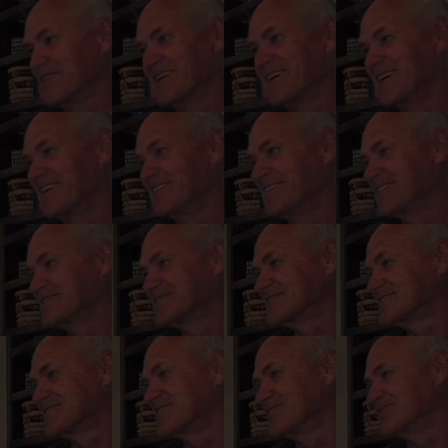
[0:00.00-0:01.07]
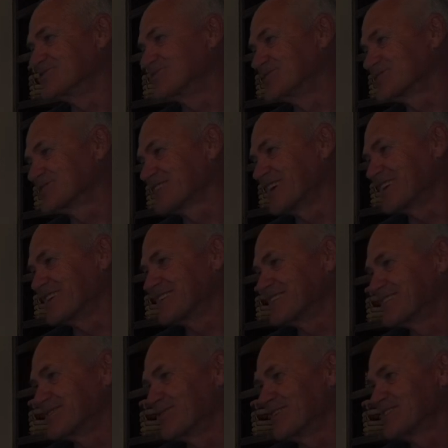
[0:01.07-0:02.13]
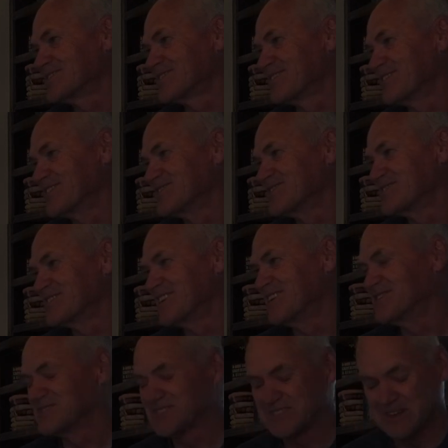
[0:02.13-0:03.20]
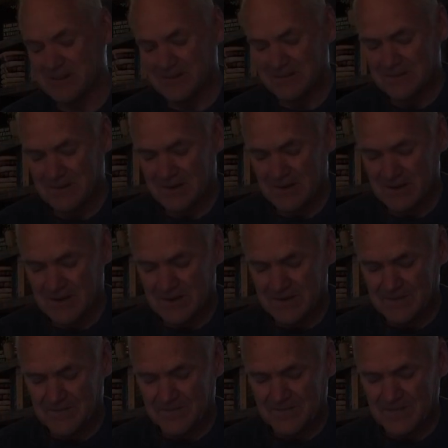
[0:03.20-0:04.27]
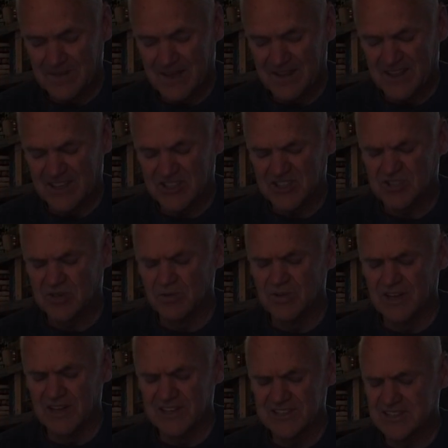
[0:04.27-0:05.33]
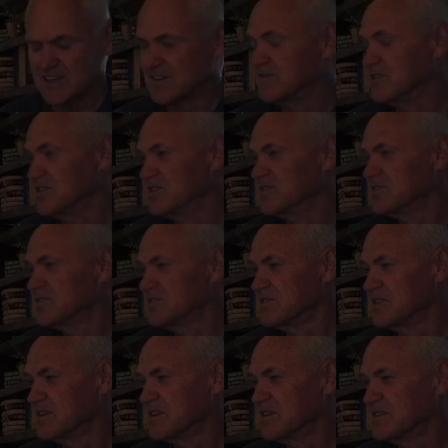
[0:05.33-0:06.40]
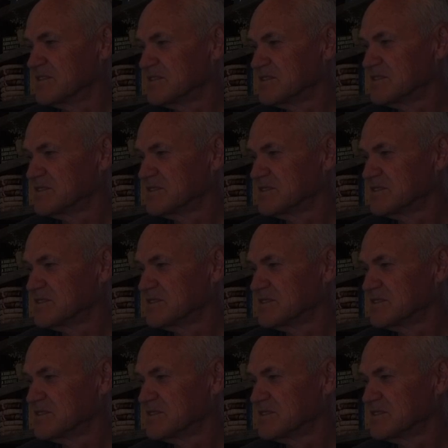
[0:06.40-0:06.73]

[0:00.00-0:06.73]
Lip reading: Well, they're sinners just like the rest of us, you know. So I think just a realistic view, you know.